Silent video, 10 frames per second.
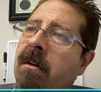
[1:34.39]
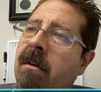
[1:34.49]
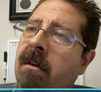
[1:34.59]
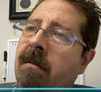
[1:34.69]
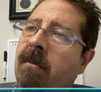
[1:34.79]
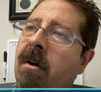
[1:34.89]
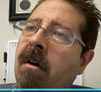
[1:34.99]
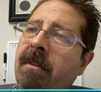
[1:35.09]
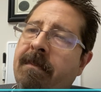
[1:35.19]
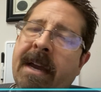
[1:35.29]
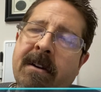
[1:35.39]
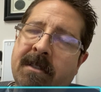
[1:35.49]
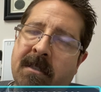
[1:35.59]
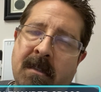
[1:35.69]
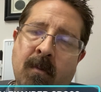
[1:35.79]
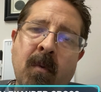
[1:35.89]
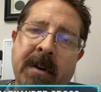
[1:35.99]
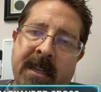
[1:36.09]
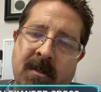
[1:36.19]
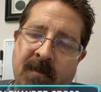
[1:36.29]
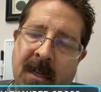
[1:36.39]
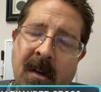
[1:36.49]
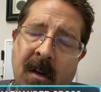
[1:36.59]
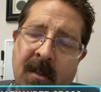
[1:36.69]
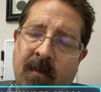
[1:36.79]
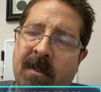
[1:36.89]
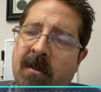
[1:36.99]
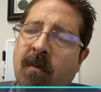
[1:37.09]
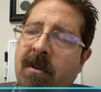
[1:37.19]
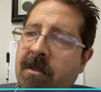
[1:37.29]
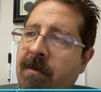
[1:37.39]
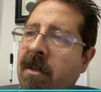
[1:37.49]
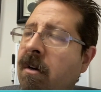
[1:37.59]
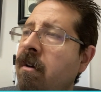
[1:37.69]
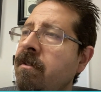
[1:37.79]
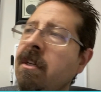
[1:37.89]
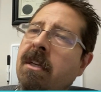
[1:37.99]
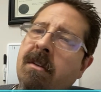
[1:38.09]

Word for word: um, all that matters is that the warrant gets recalled once the warrant is recalled